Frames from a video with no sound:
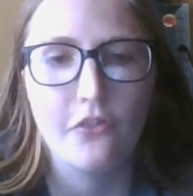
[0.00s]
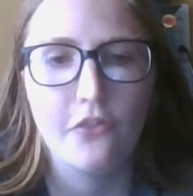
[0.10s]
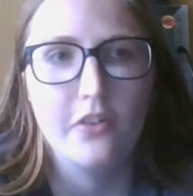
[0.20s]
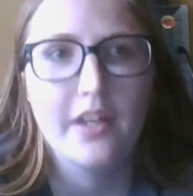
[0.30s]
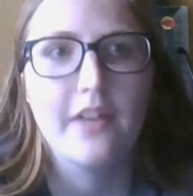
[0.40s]

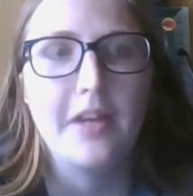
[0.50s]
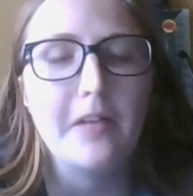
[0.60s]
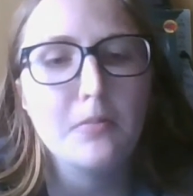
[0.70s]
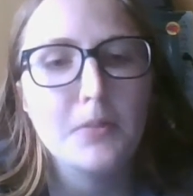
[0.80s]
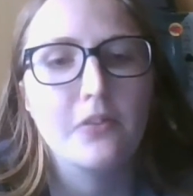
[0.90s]
so yeah,
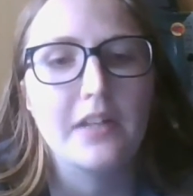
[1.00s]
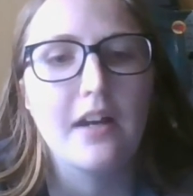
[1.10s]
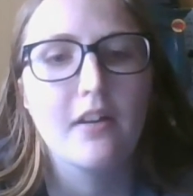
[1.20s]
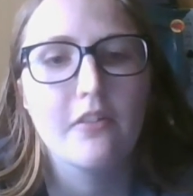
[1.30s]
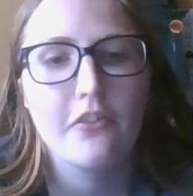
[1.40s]
they were both
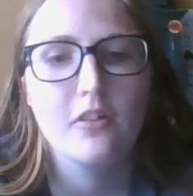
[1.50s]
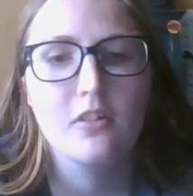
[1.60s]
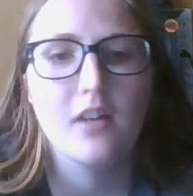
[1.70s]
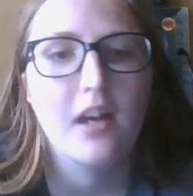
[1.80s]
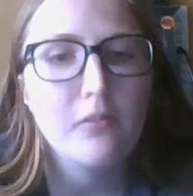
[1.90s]
out,
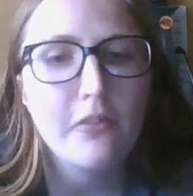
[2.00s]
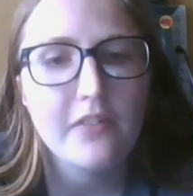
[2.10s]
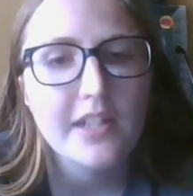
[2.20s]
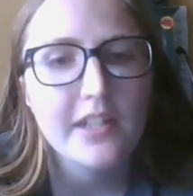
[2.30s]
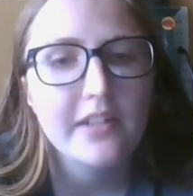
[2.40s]
so I
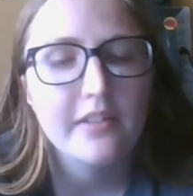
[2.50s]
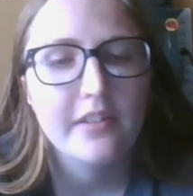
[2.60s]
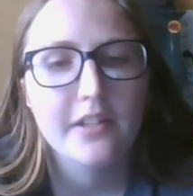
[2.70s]
was staying in